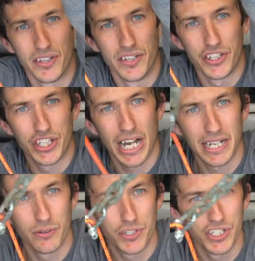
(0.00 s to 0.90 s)
the
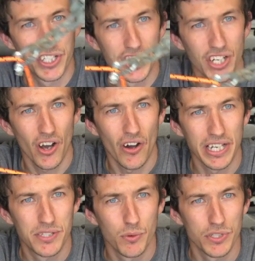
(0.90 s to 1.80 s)
shackle should slide
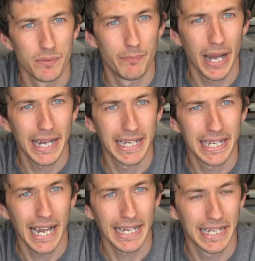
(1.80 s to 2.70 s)
towards the back of the
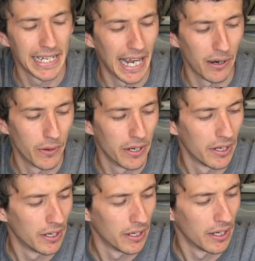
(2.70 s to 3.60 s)
anchor now,
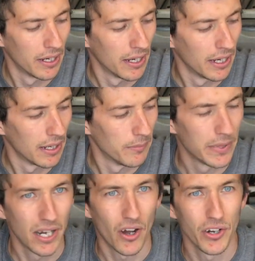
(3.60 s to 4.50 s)

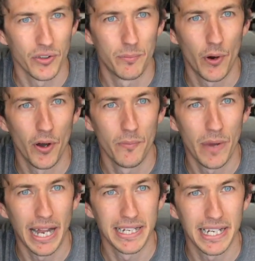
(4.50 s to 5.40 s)
lying on the bottom.
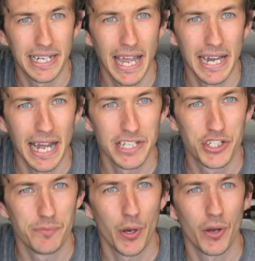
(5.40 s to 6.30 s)
And again, as
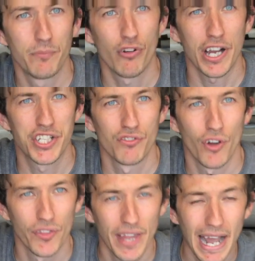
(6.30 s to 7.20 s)
you put pressure
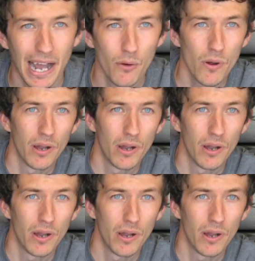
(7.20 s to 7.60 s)
on now